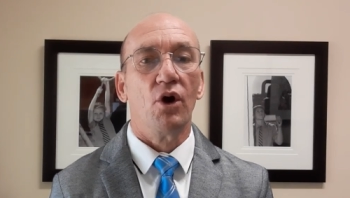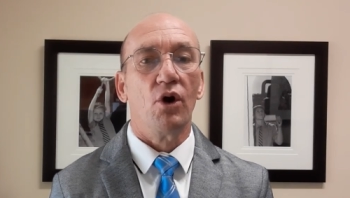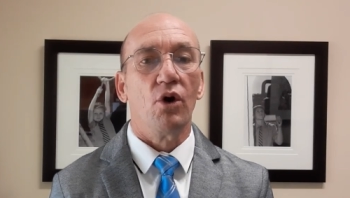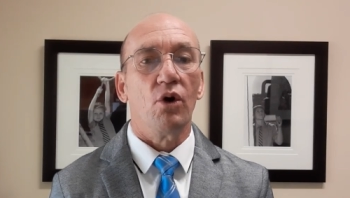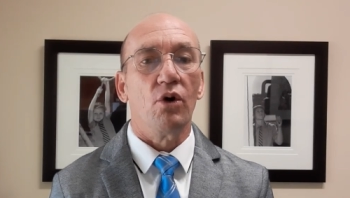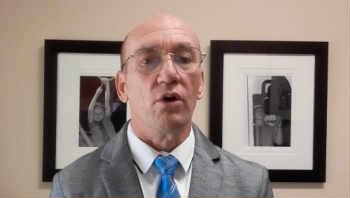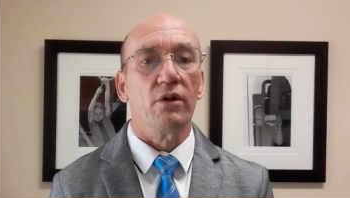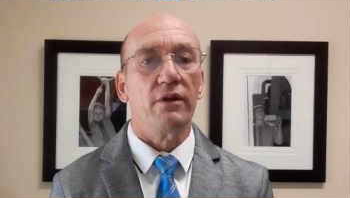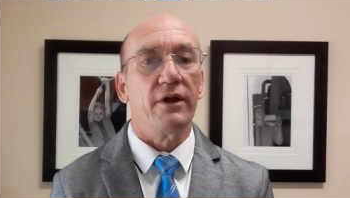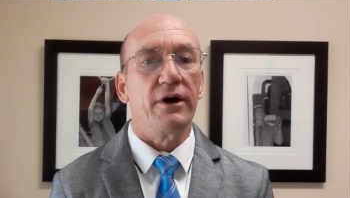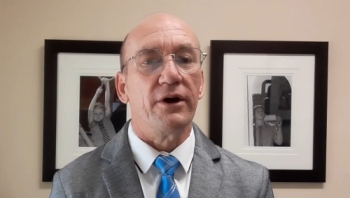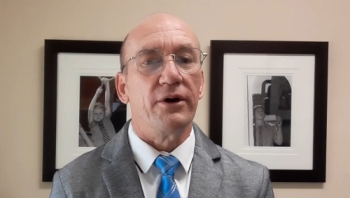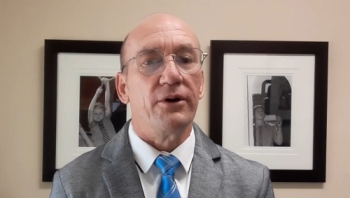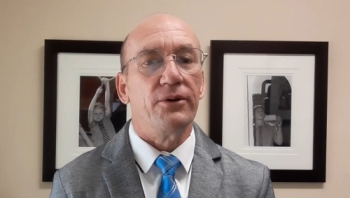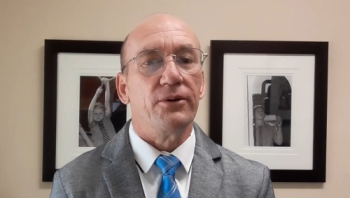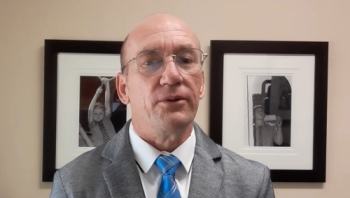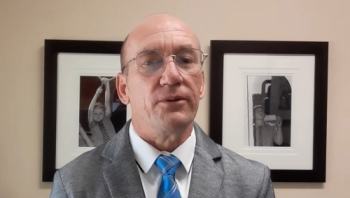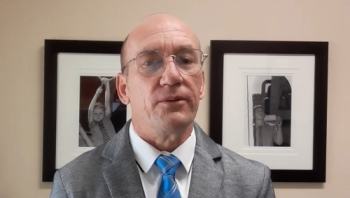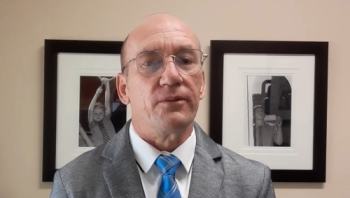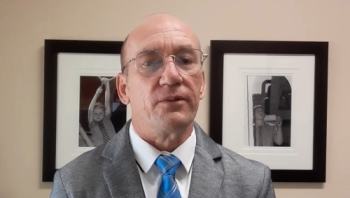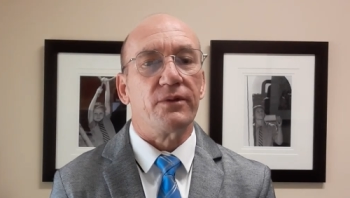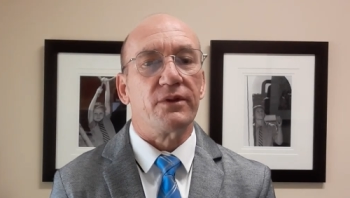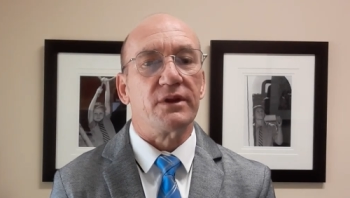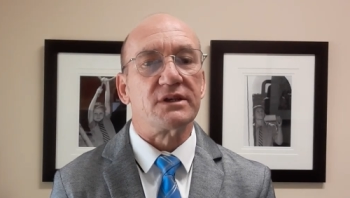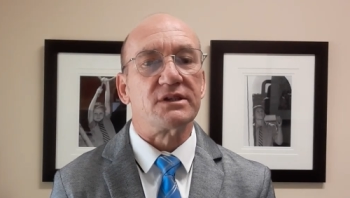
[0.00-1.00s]

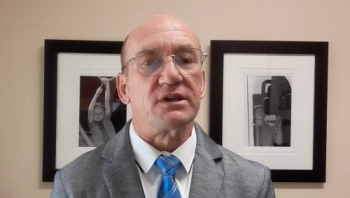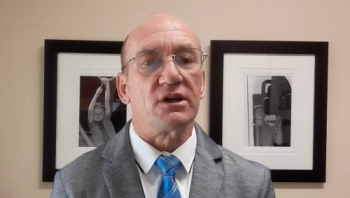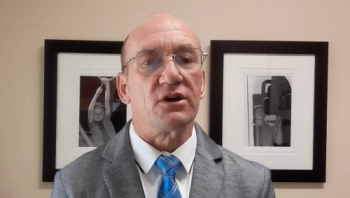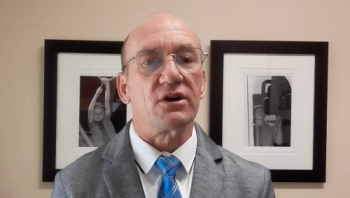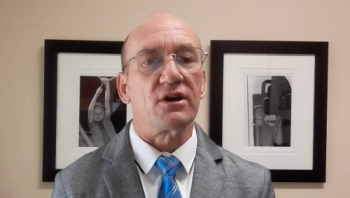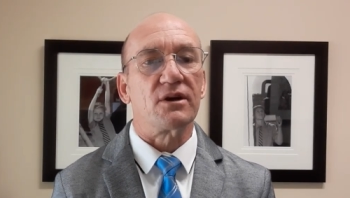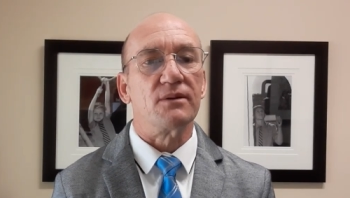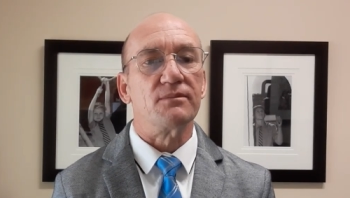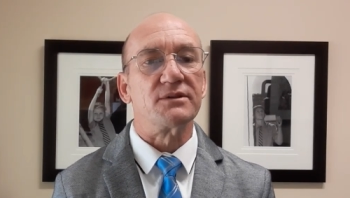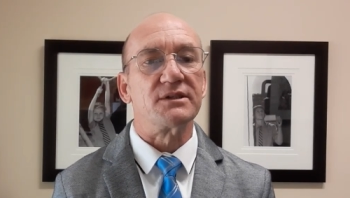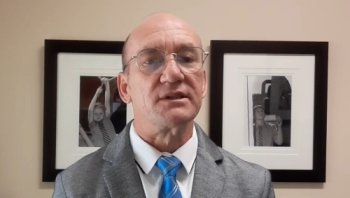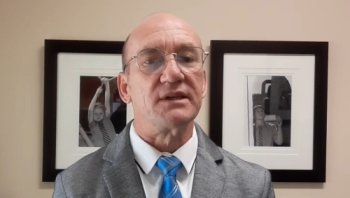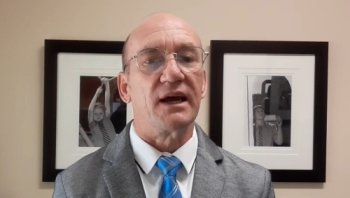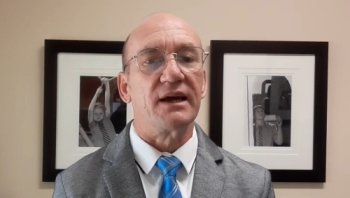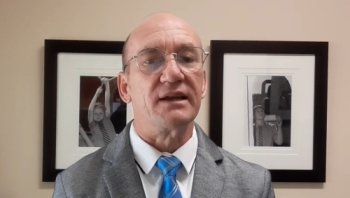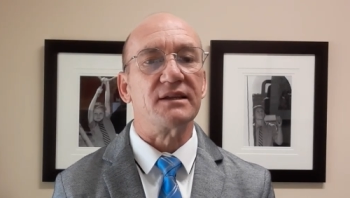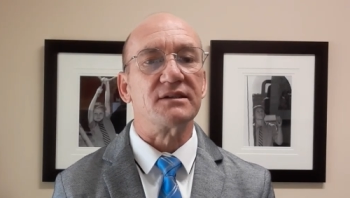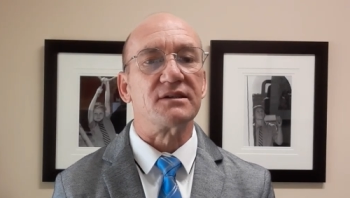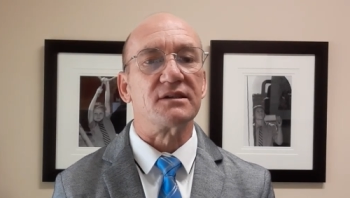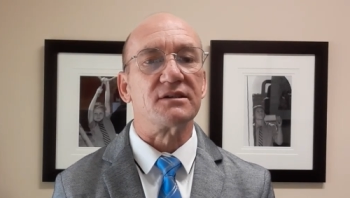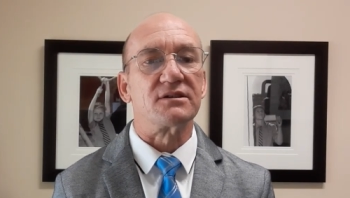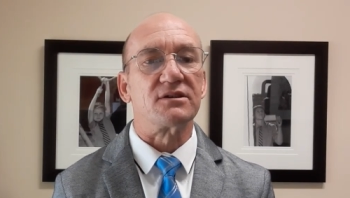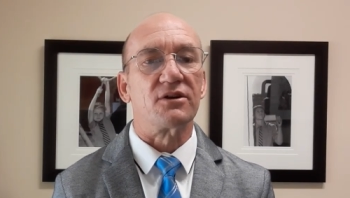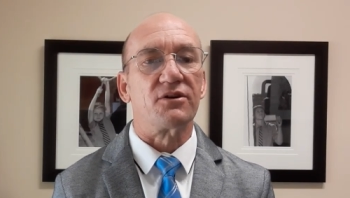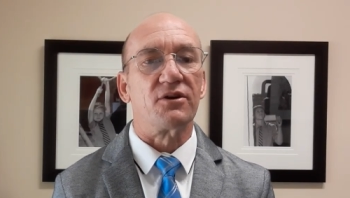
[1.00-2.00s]
Although the
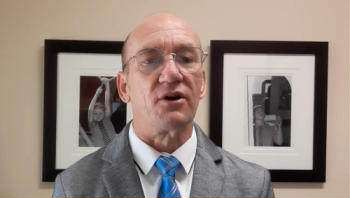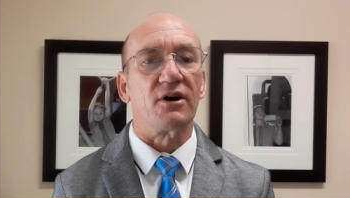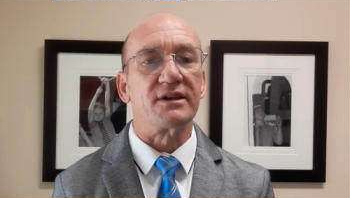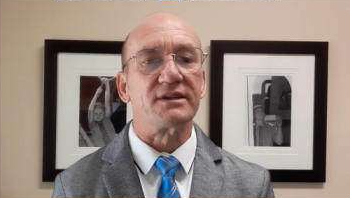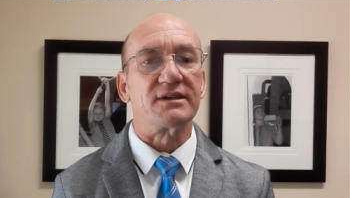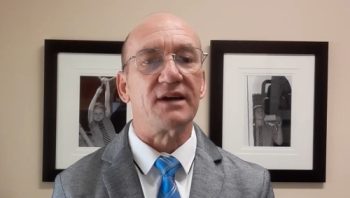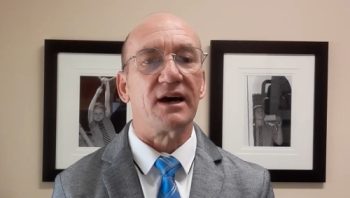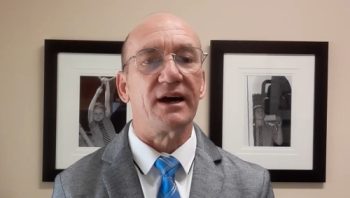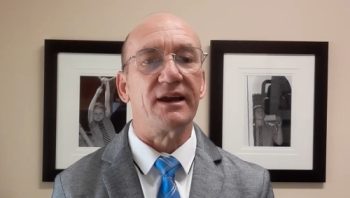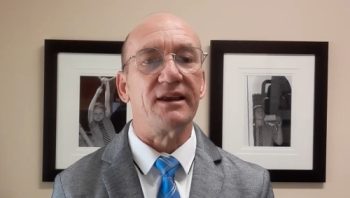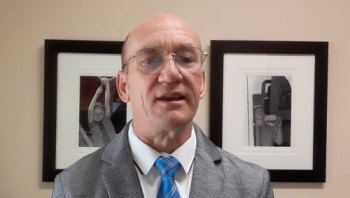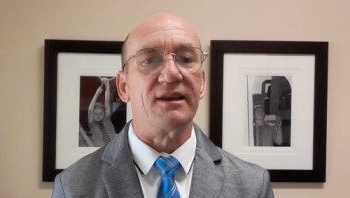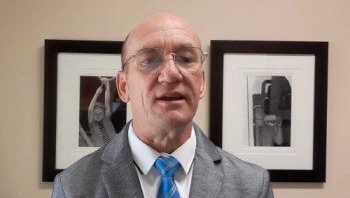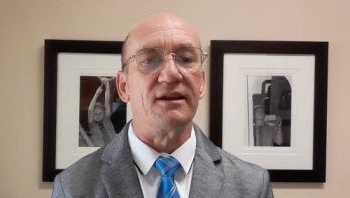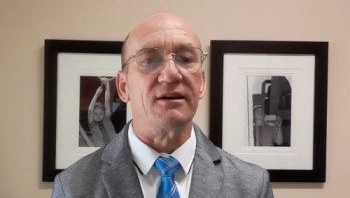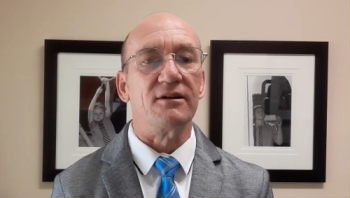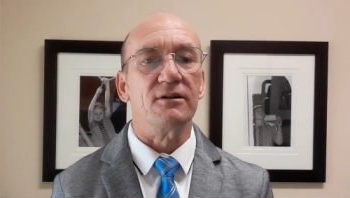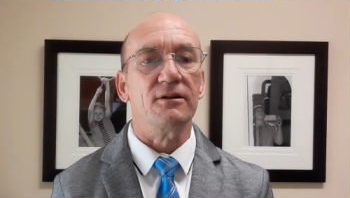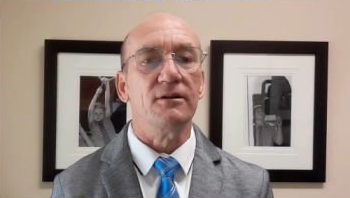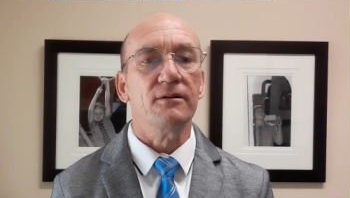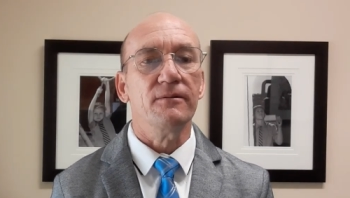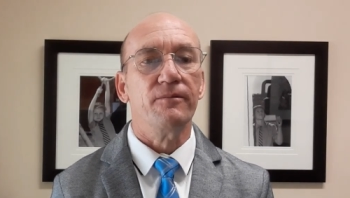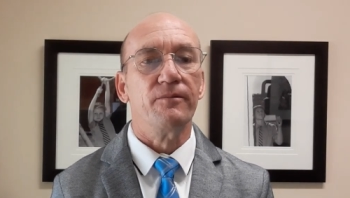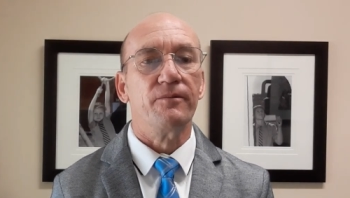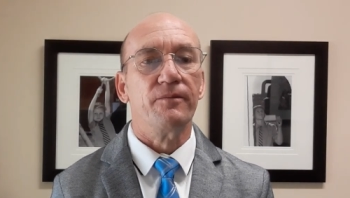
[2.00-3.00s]
circumstances are not
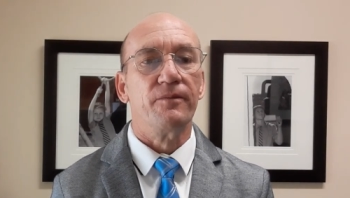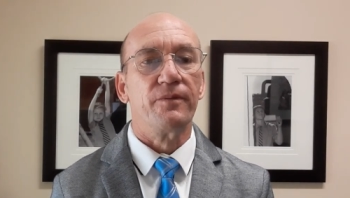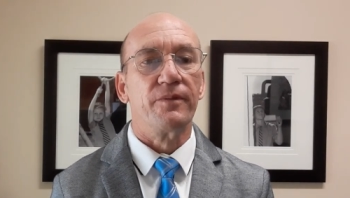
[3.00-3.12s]
ideal,